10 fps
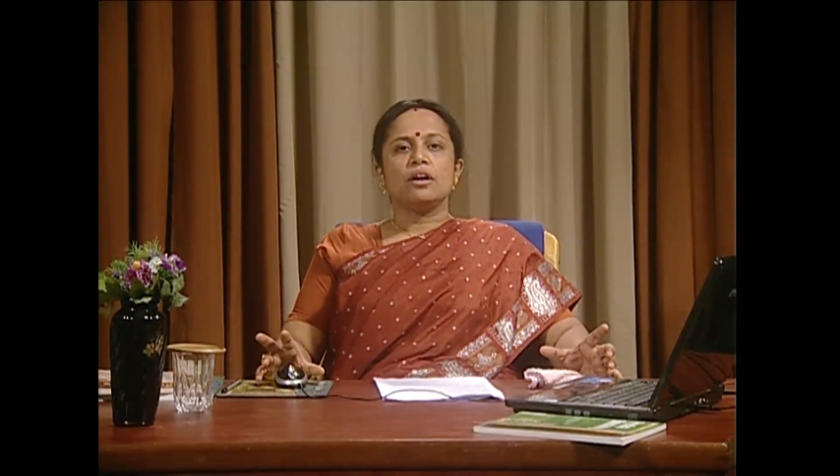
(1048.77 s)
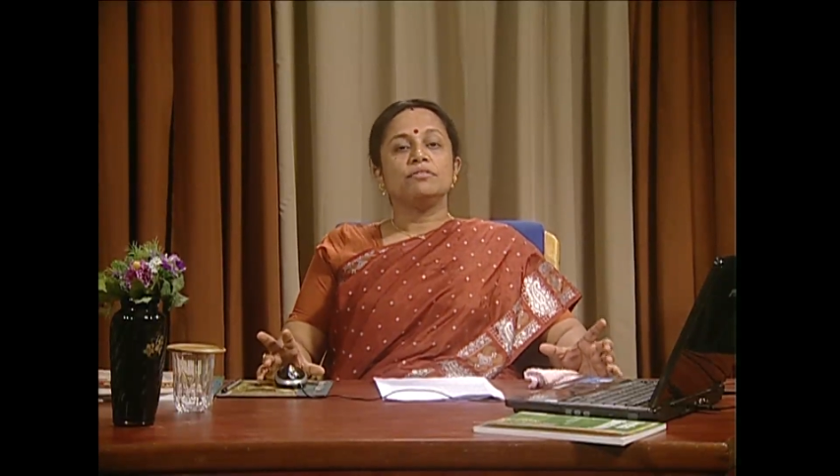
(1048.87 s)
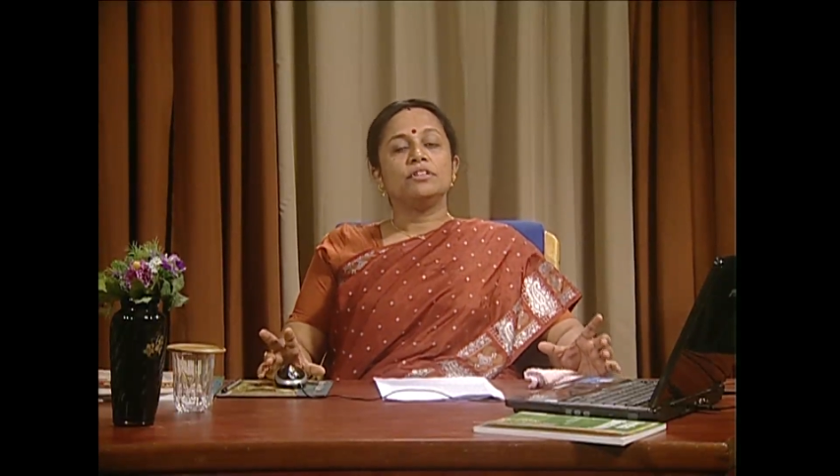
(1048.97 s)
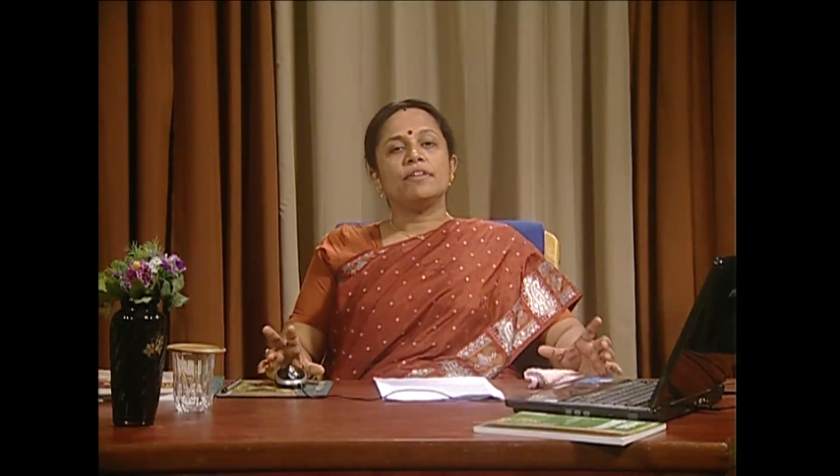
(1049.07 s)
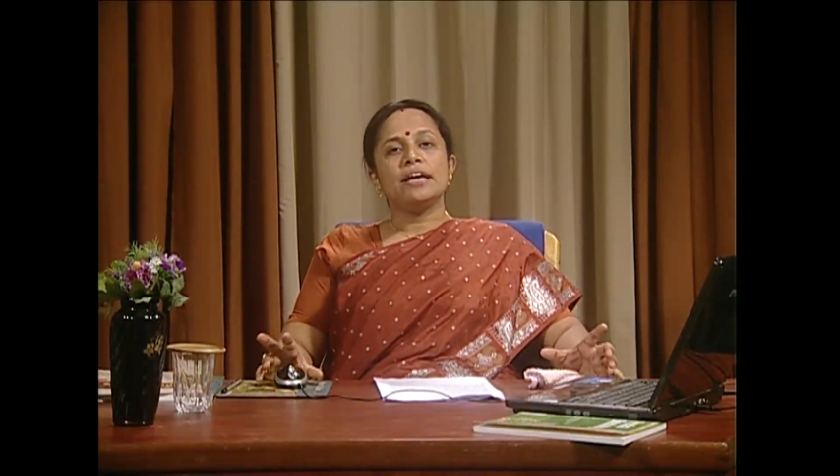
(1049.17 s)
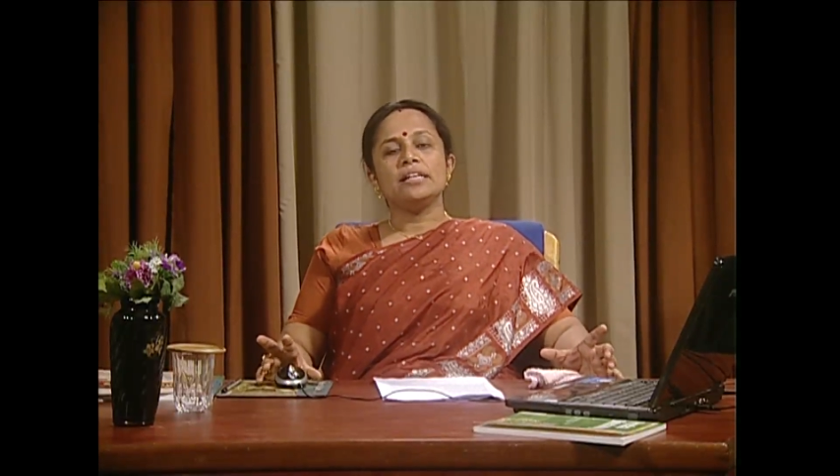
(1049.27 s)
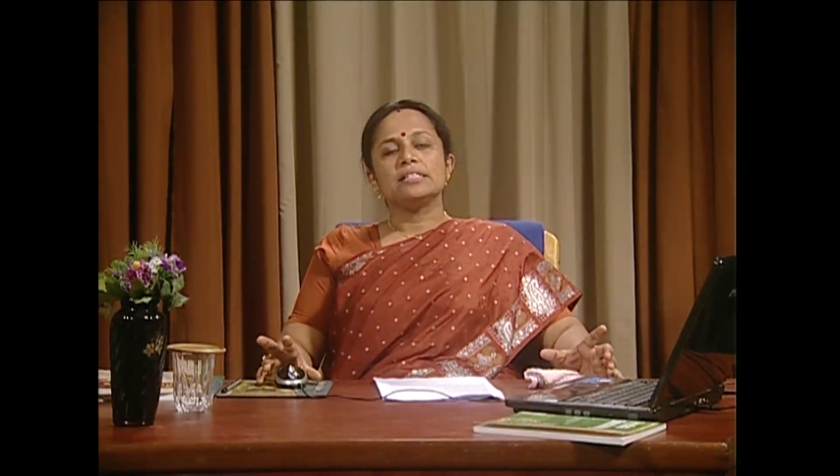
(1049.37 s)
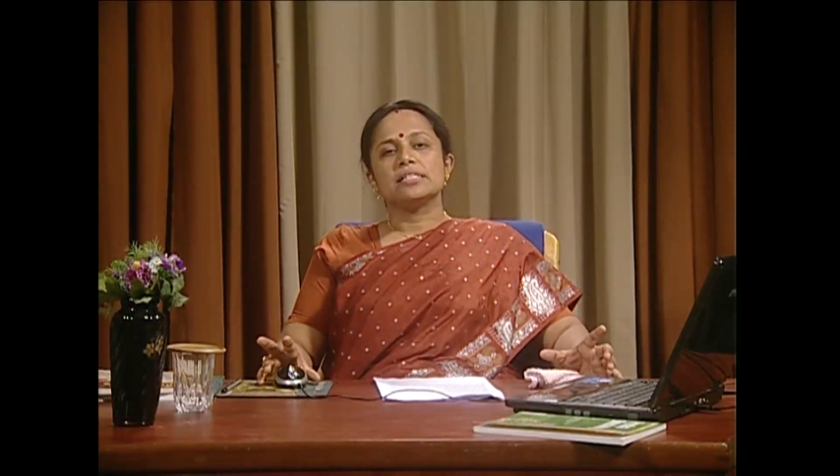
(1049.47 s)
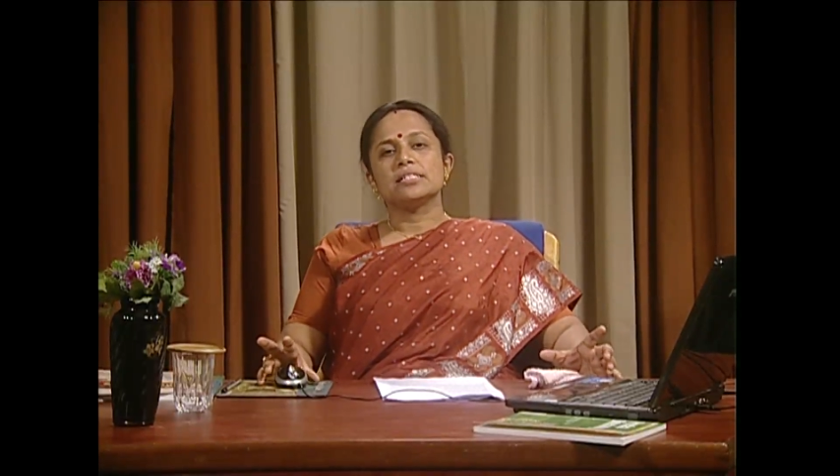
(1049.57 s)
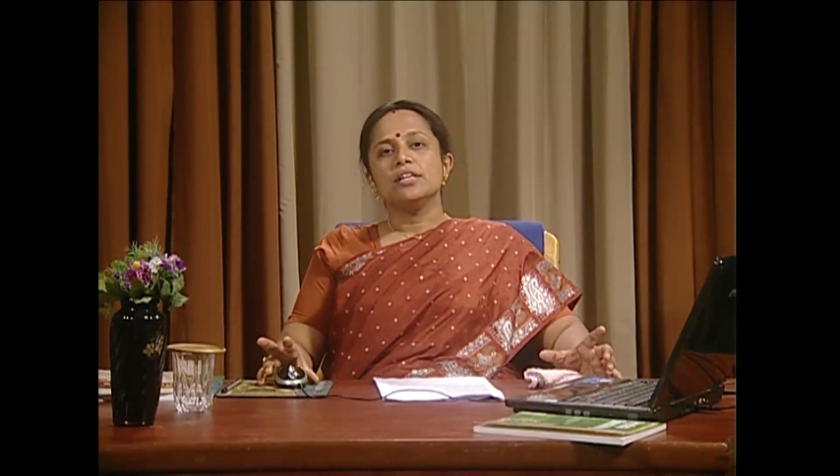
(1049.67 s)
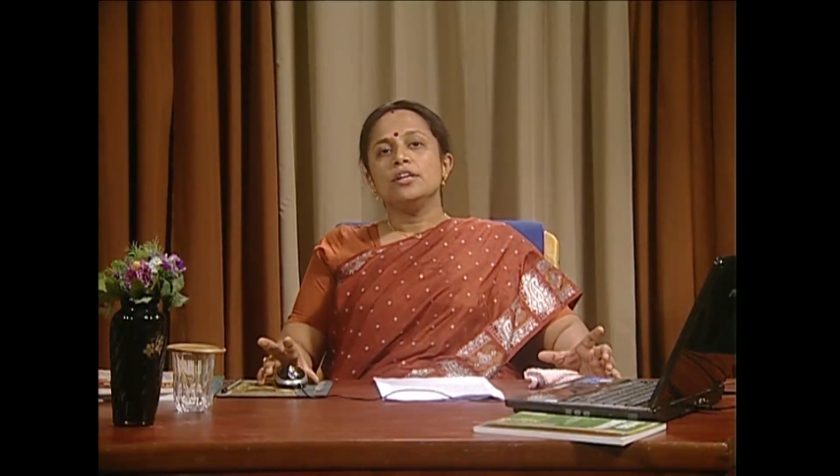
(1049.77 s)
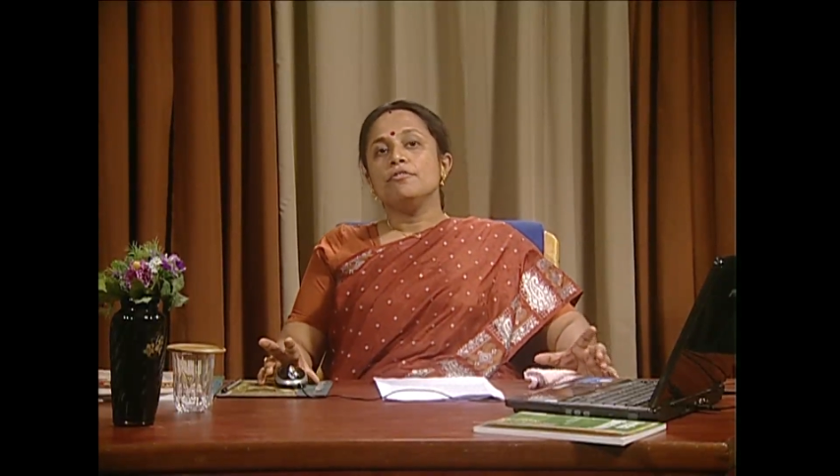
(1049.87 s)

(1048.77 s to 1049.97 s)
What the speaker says: of the viruses,